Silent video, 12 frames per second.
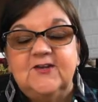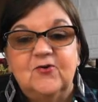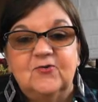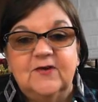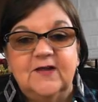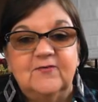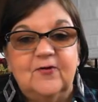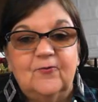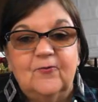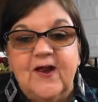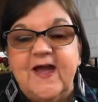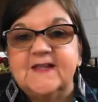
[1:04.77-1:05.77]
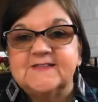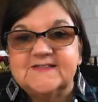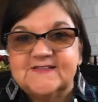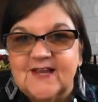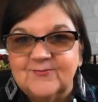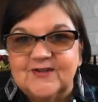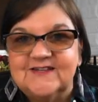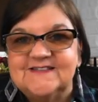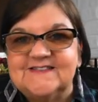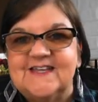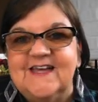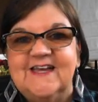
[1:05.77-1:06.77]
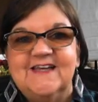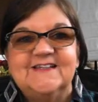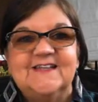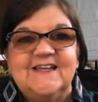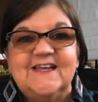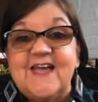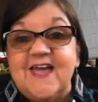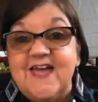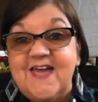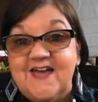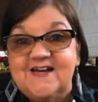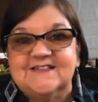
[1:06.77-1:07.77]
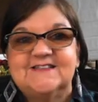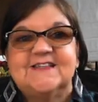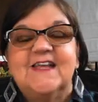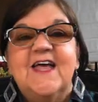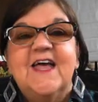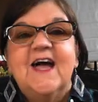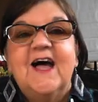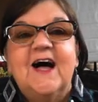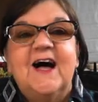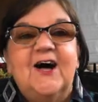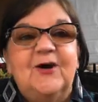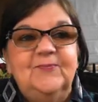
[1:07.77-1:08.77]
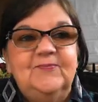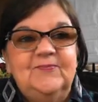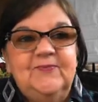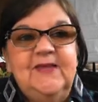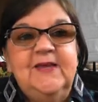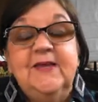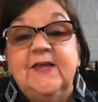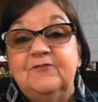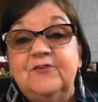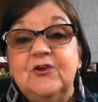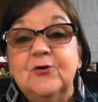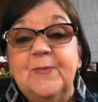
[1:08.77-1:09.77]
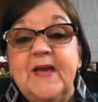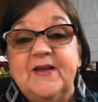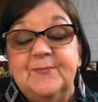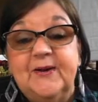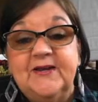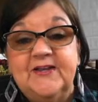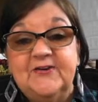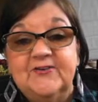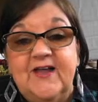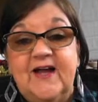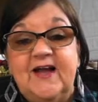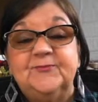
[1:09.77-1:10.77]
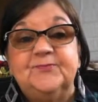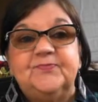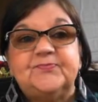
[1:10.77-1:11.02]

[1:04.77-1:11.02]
don't give a rat's, I'm going to say it, ass, if you make money or not.